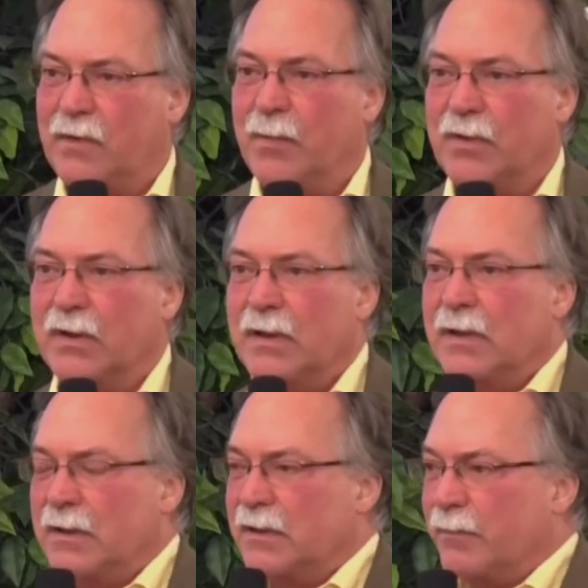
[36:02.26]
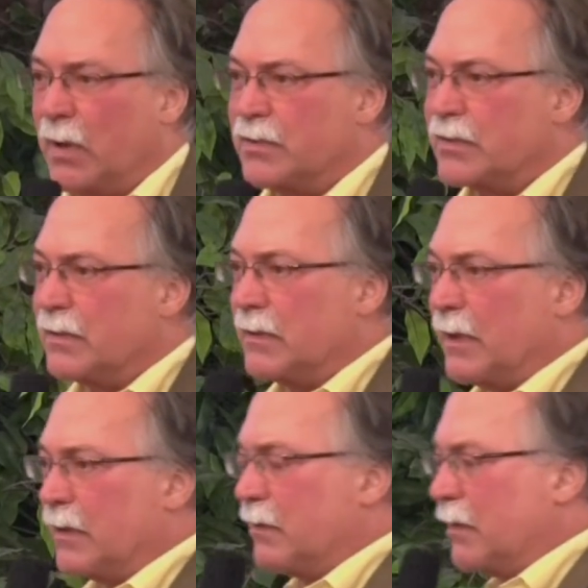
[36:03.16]
some of
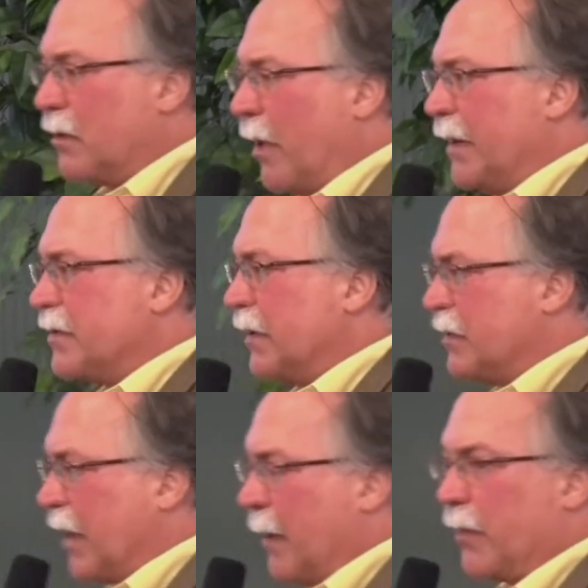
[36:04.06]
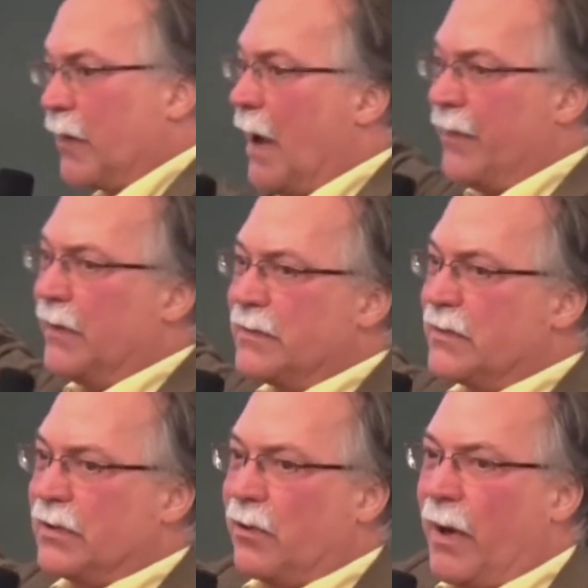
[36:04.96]
the greatest examples. I think this
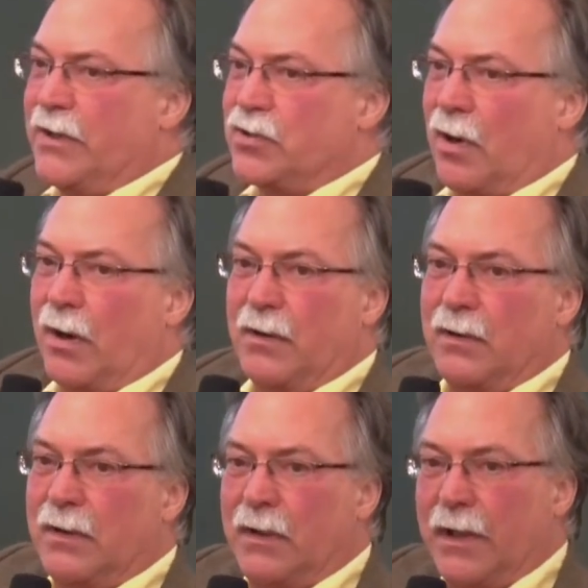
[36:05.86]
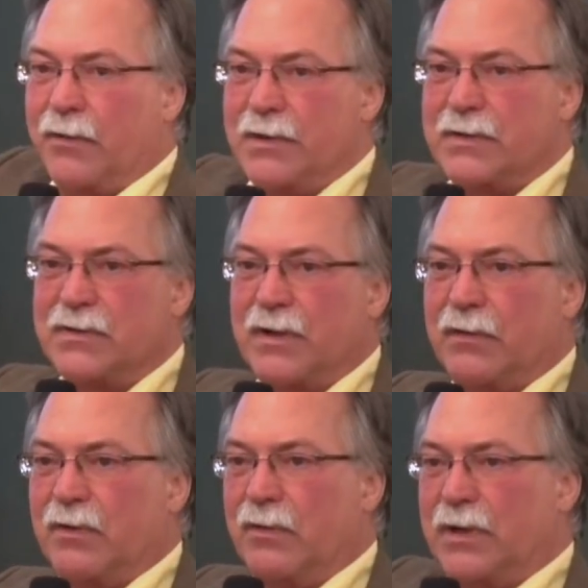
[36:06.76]
is a great chart. Increasing
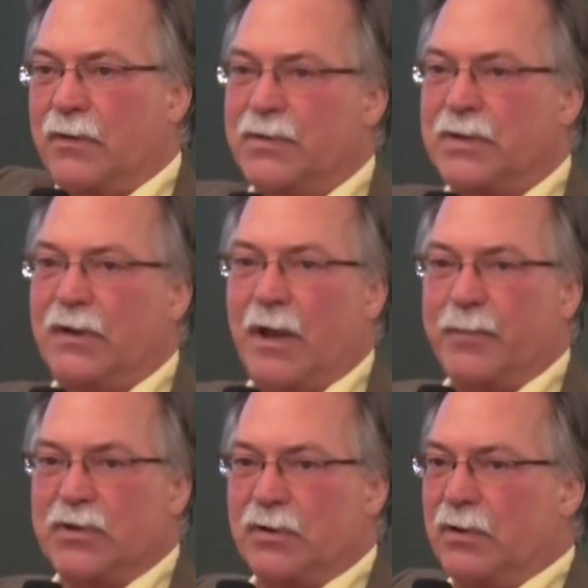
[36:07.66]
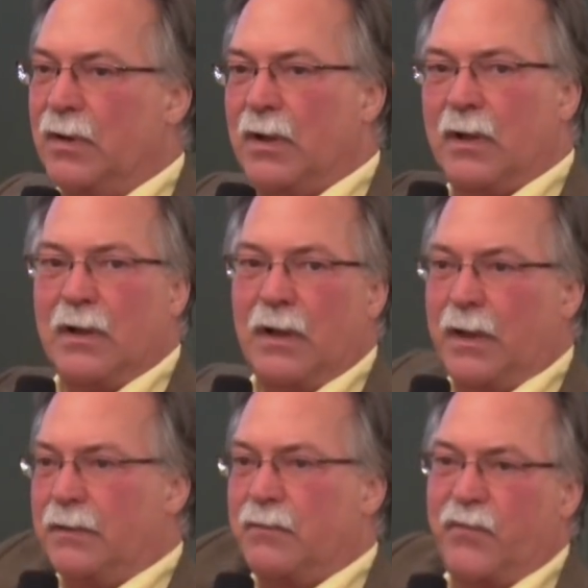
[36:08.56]
CO2, increasing temperature,
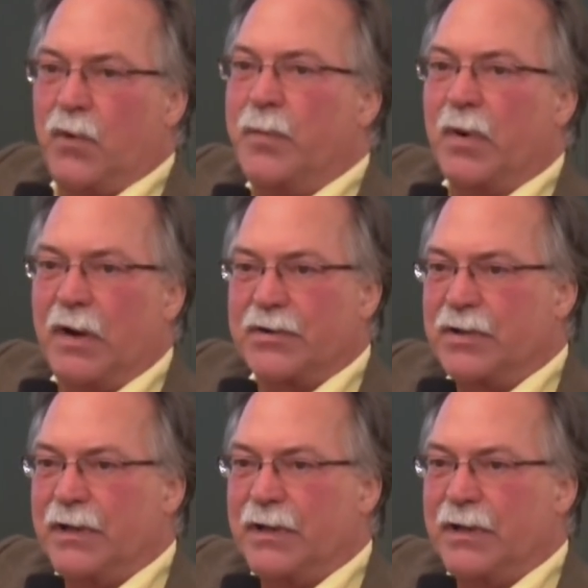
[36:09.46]
and food production